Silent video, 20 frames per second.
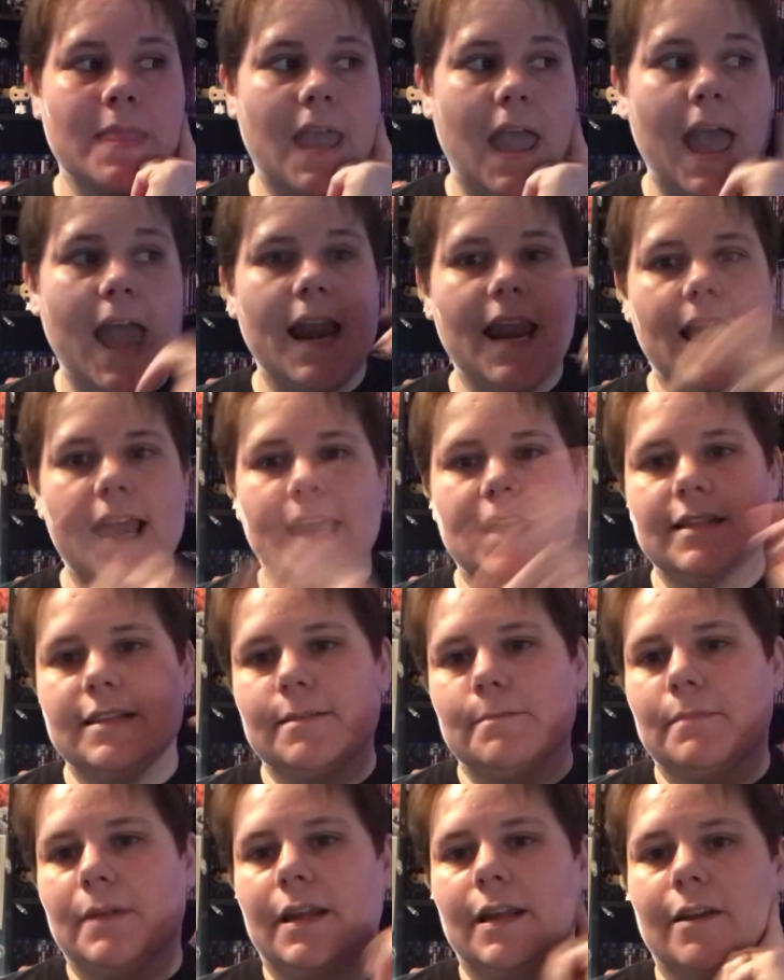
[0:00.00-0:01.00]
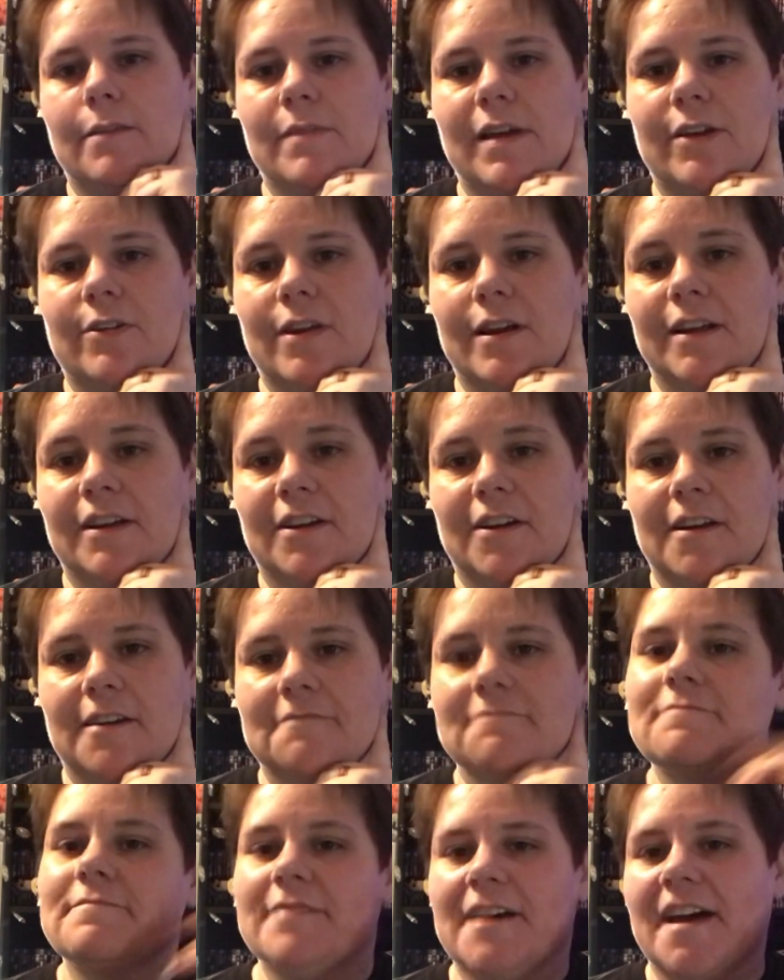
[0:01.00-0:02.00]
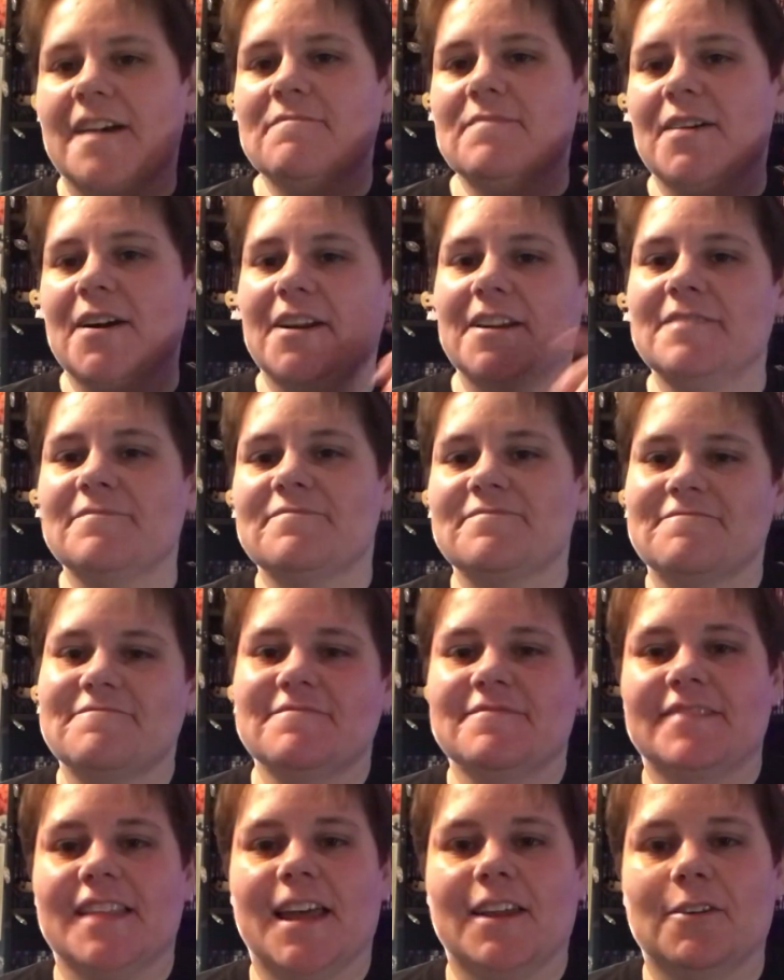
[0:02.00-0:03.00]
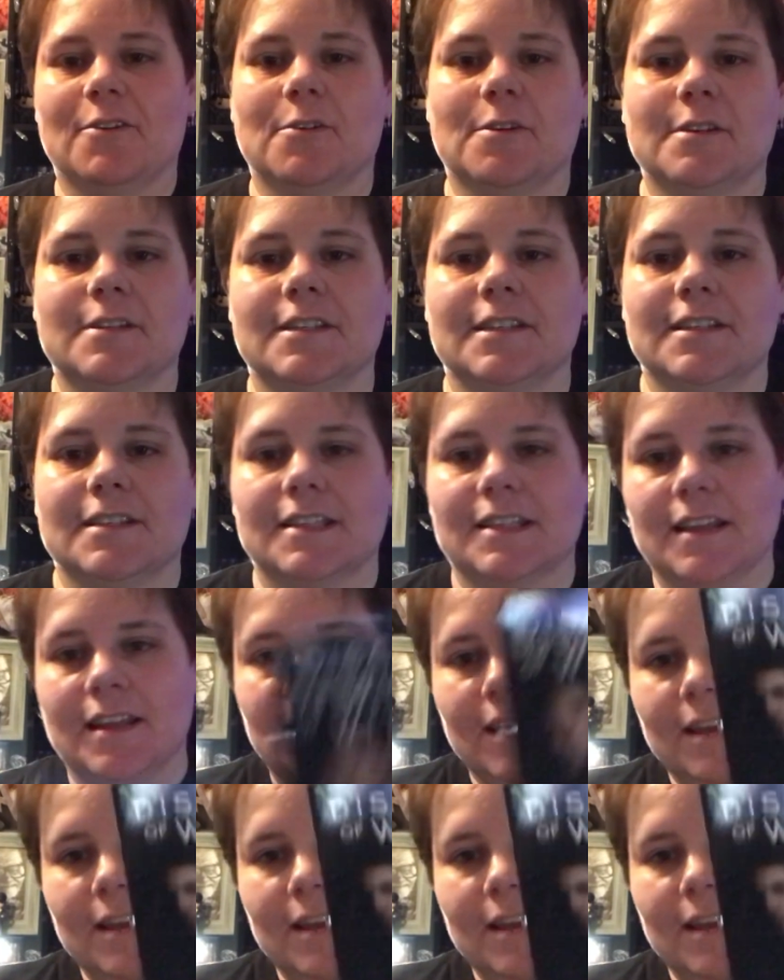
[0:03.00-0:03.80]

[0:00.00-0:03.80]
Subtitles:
and I had some money on my credit card, I bought it. That, of course, is